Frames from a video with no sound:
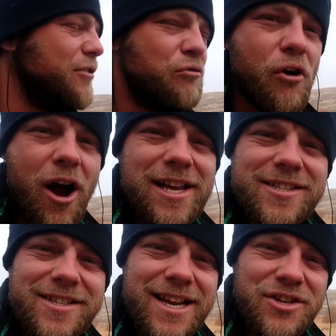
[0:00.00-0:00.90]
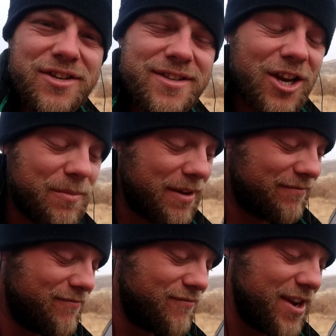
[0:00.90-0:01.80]
rice dish. It's going to
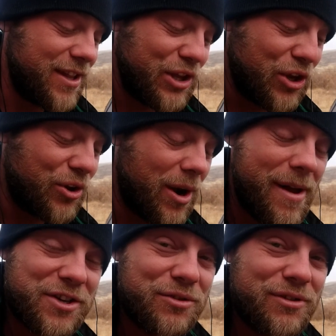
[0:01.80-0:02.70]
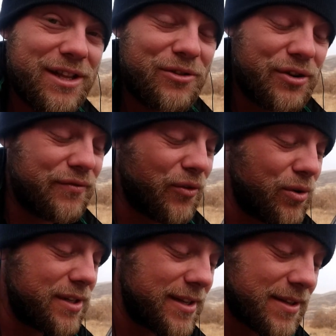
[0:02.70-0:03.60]
be really good. I'm actually really looking
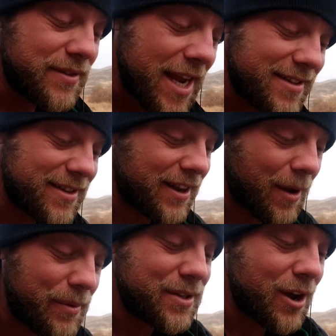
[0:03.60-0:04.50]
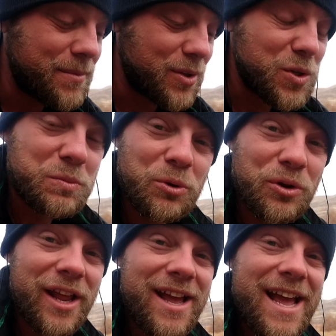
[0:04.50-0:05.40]
forward to this. I've tasted it a couple of times on the
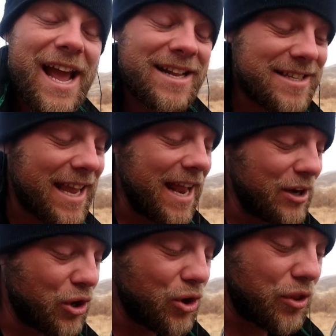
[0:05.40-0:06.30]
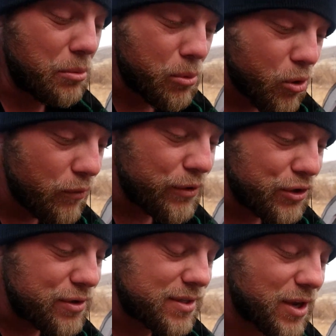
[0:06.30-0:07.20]
spoon. It's getting good, and the more it
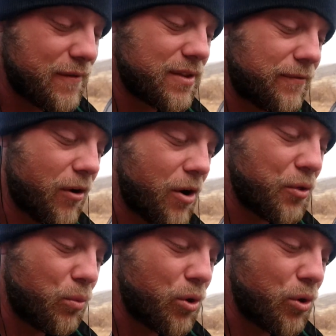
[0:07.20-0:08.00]
reduces over the fire and the